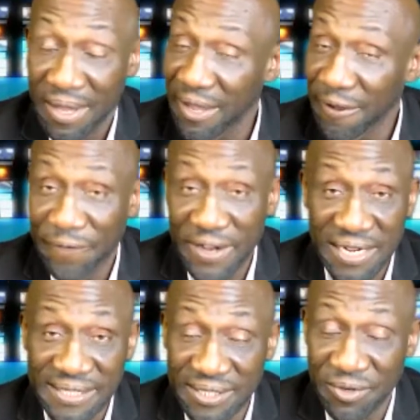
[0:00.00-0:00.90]

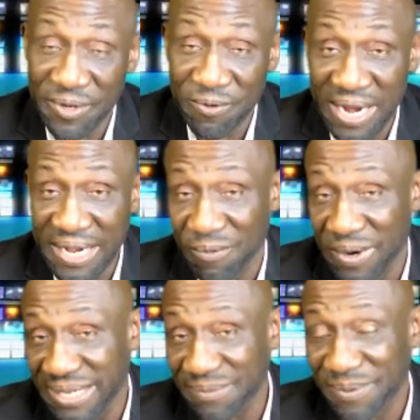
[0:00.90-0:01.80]
Phoenix is to be reckoned
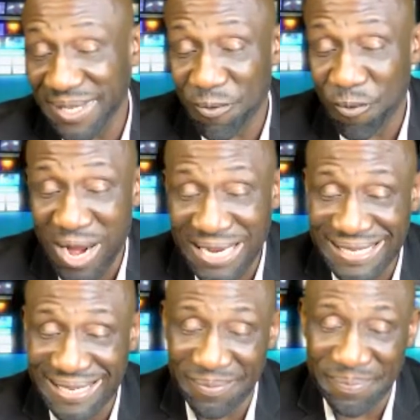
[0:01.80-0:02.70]
with. The West
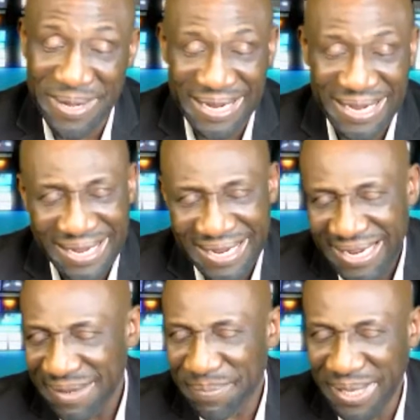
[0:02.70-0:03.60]
in the
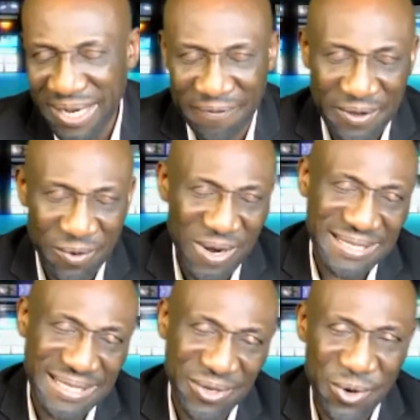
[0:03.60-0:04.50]
playoff in the
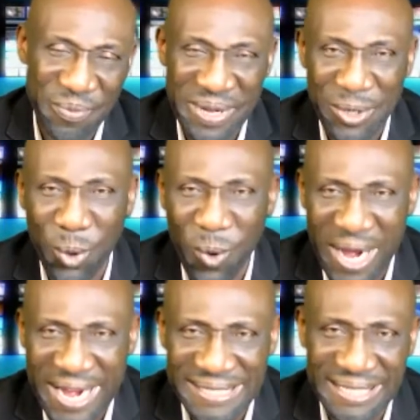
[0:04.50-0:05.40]
West is going to be
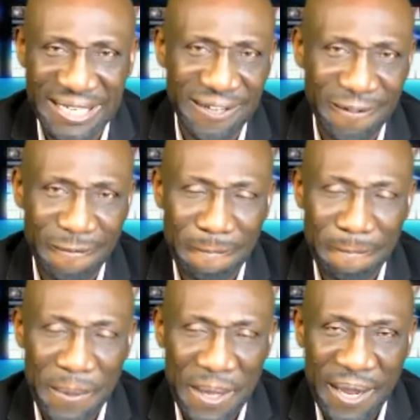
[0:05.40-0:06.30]
crazy.
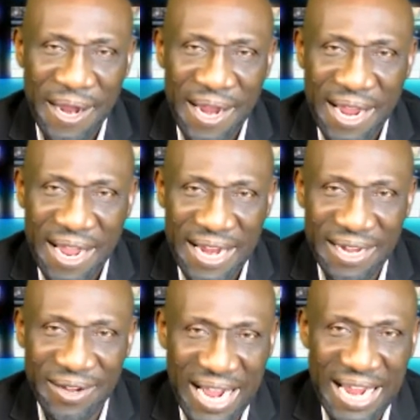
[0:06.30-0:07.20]

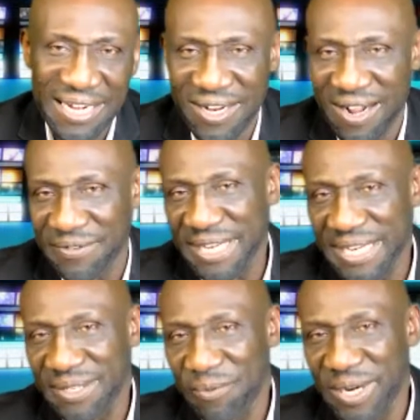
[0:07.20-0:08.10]
You know, I had a
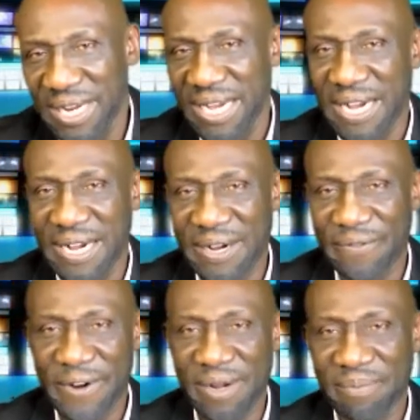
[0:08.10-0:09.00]
conversation with a
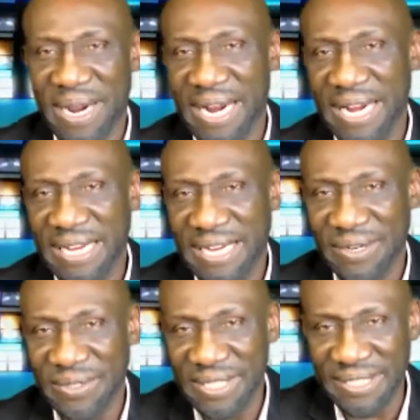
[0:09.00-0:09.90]
friend of mine, you
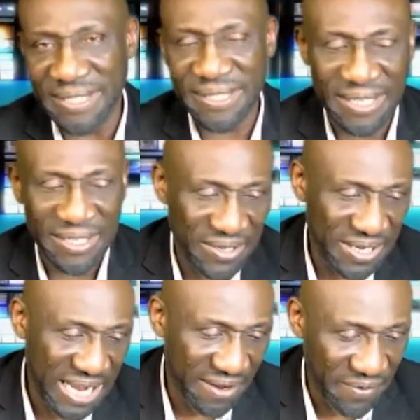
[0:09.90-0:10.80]
know, this is, you know,
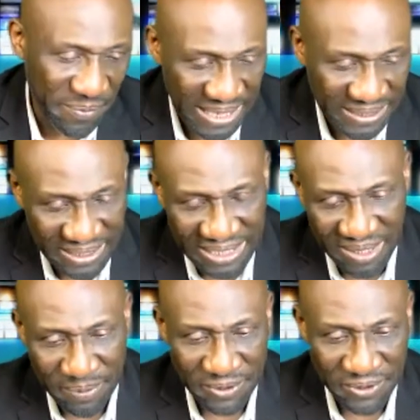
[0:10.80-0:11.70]
kind of about the
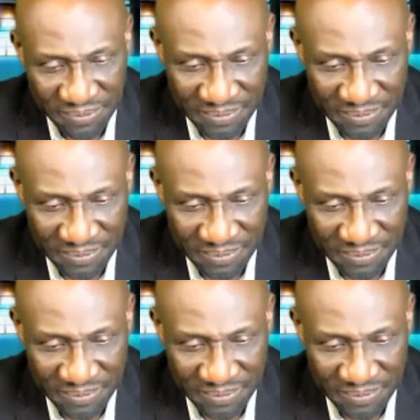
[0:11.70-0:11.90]
Clippers.